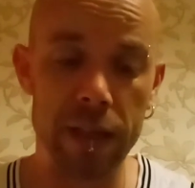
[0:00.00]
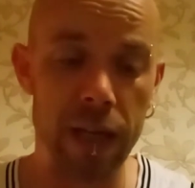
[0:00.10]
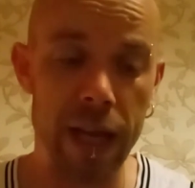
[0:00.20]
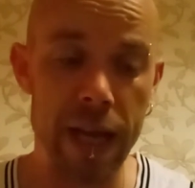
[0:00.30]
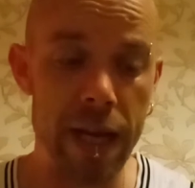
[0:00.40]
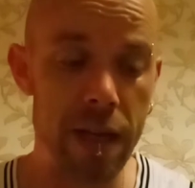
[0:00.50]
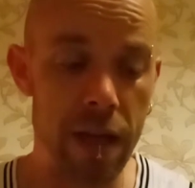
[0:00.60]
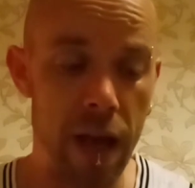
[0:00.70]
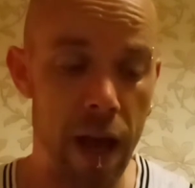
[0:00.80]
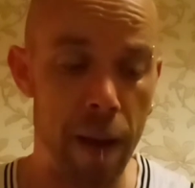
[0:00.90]
clean
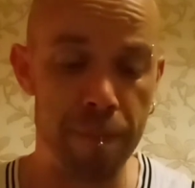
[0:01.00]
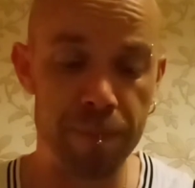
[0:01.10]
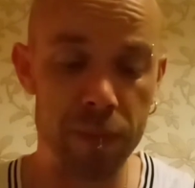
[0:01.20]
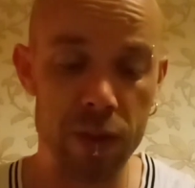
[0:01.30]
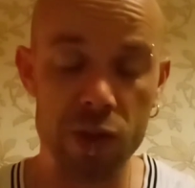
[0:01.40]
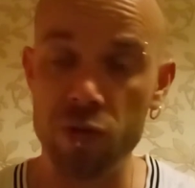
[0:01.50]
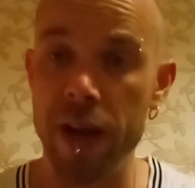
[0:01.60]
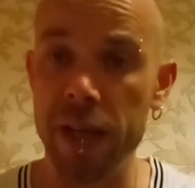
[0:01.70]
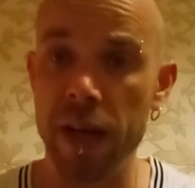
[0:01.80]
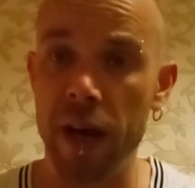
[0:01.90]

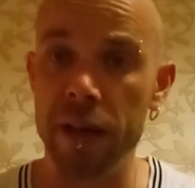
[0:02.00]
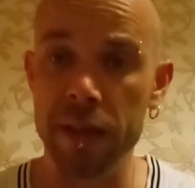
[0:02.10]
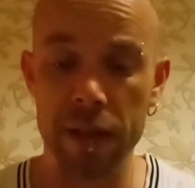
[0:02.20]
straight cut.